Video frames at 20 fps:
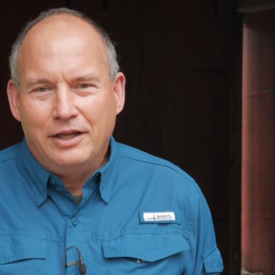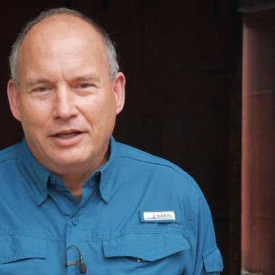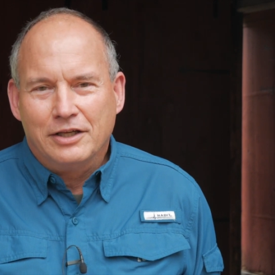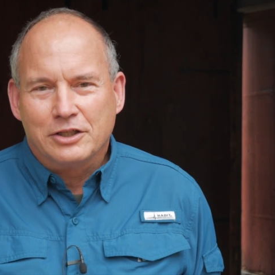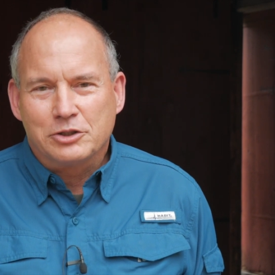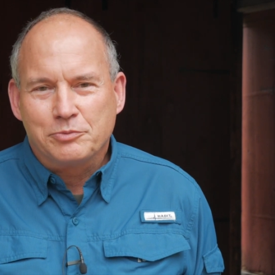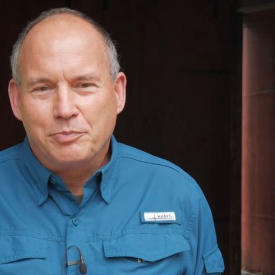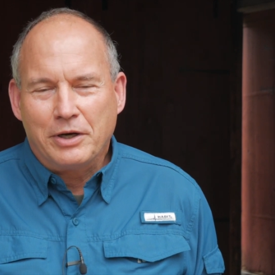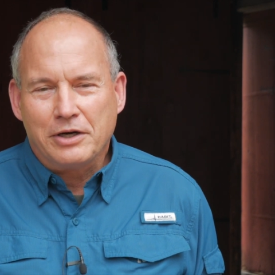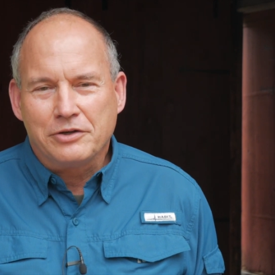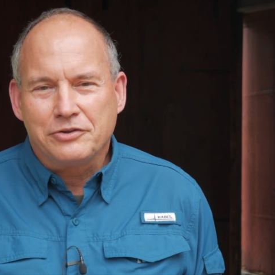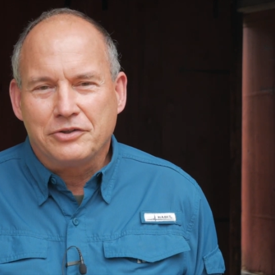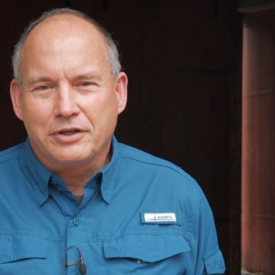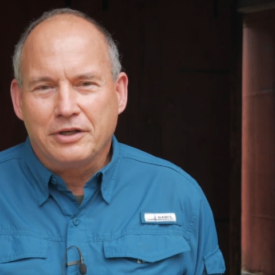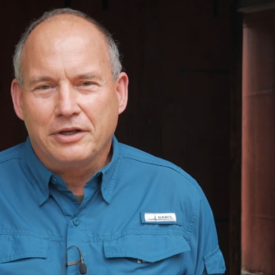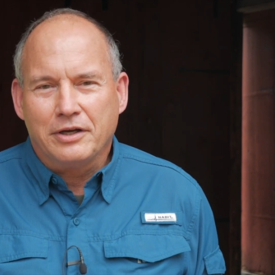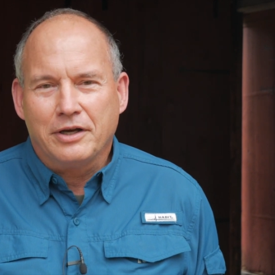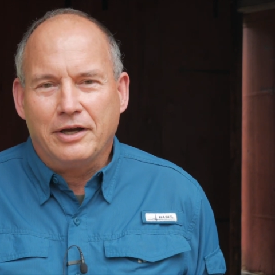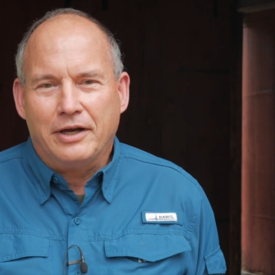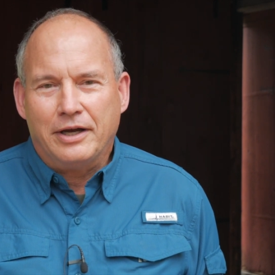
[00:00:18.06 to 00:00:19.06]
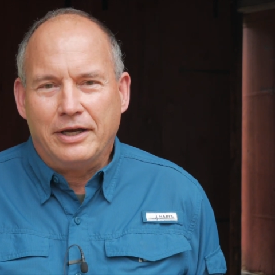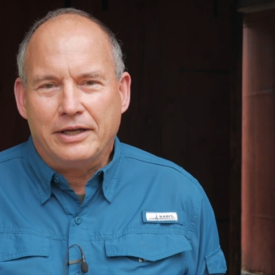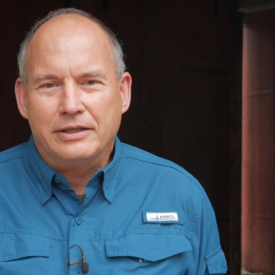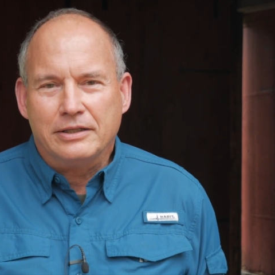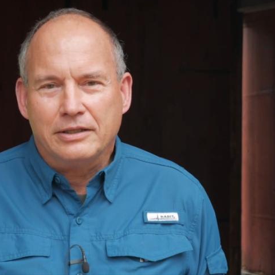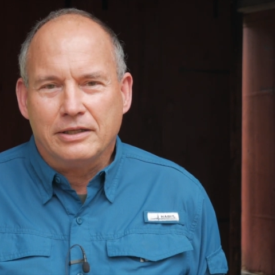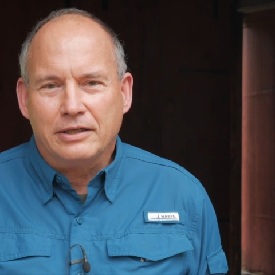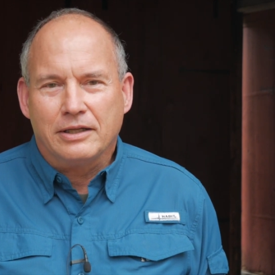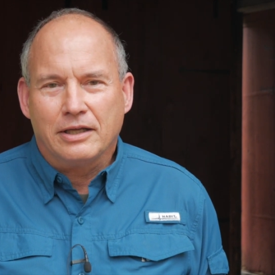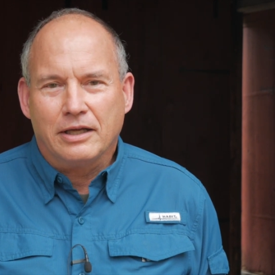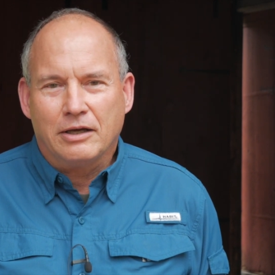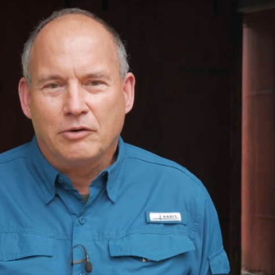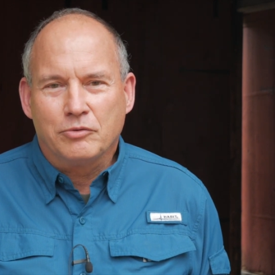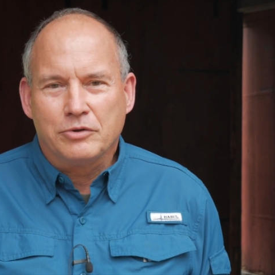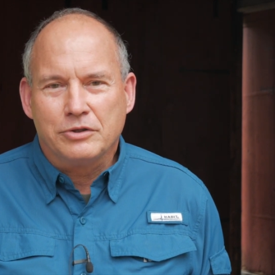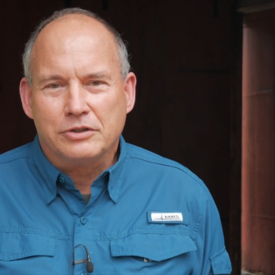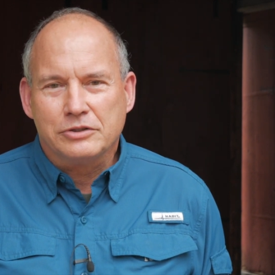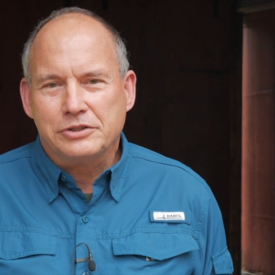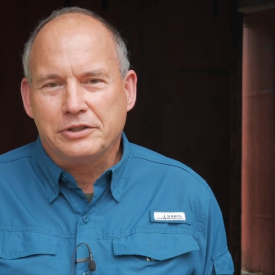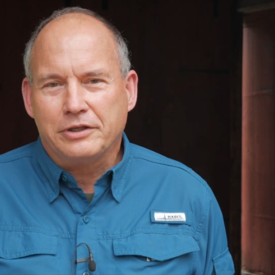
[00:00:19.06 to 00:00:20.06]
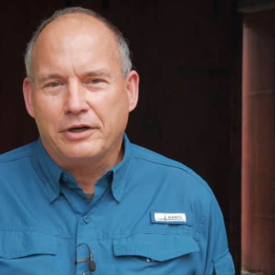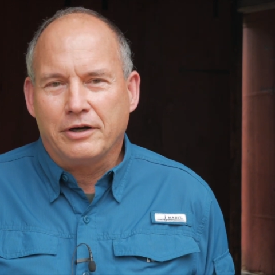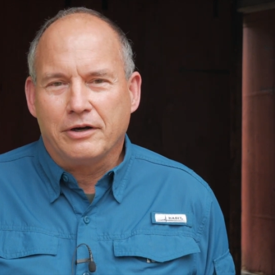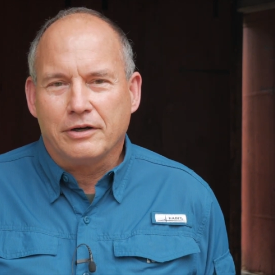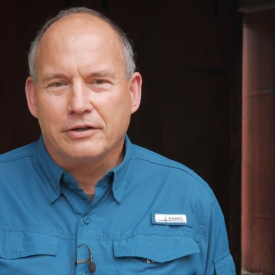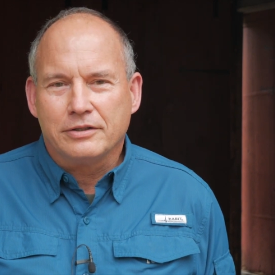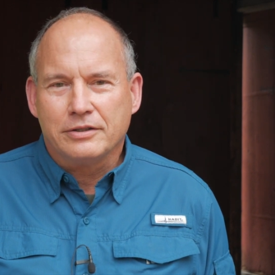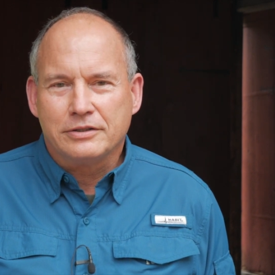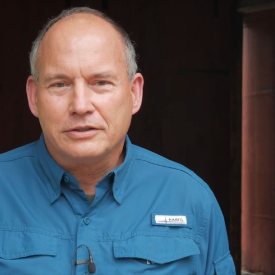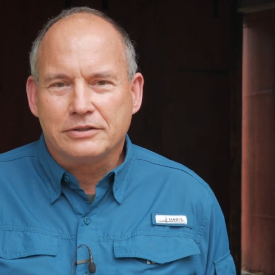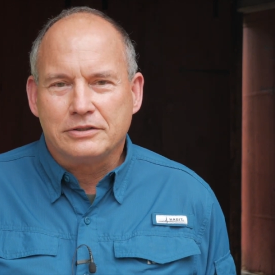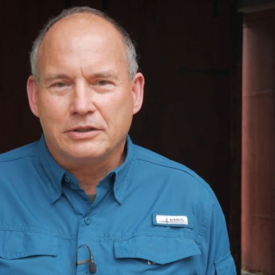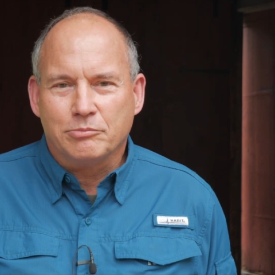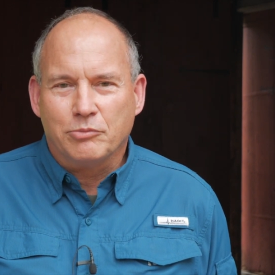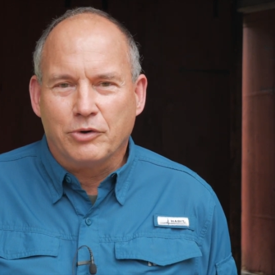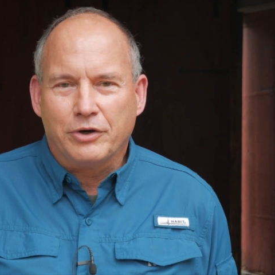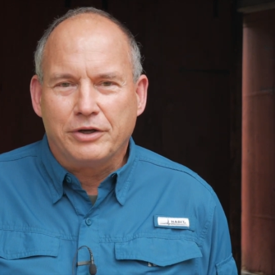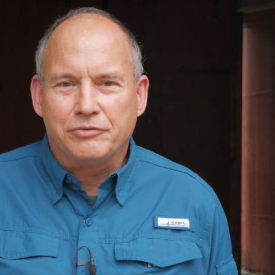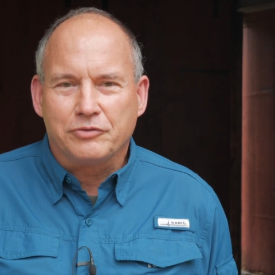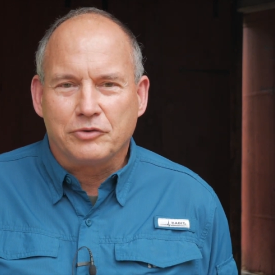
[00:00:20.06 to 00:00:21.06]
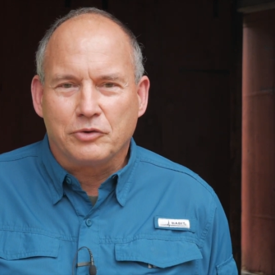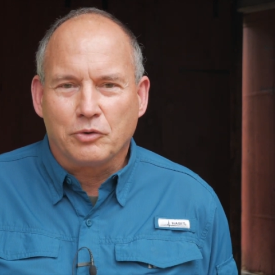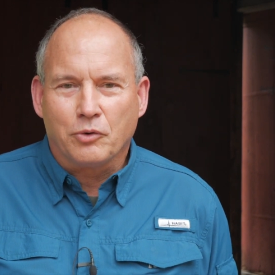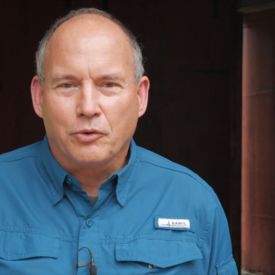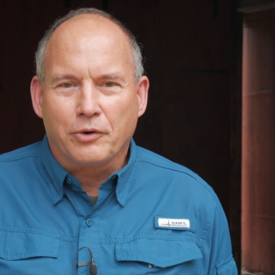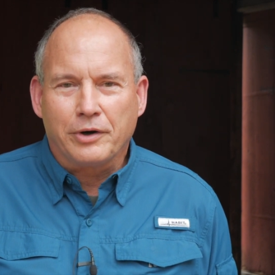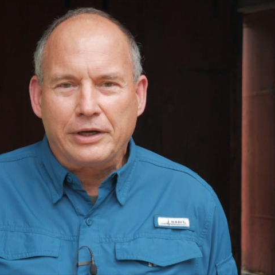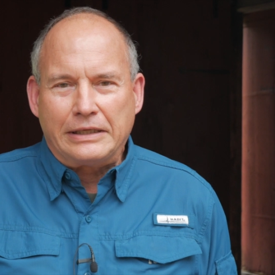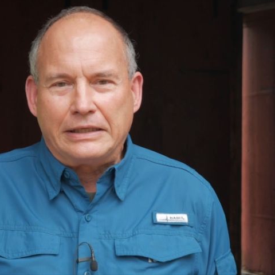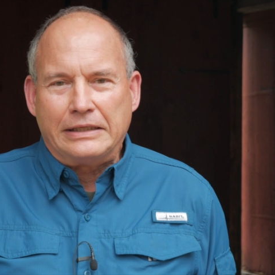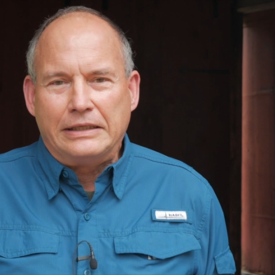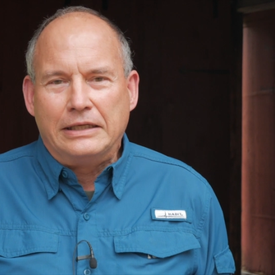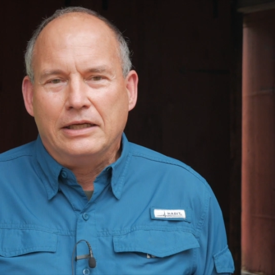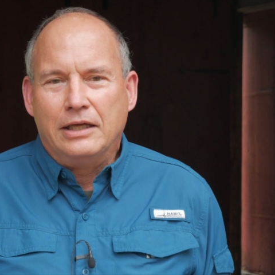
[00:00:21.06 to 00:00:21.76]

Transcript: experiencing God. And I wanted to share just a brief story.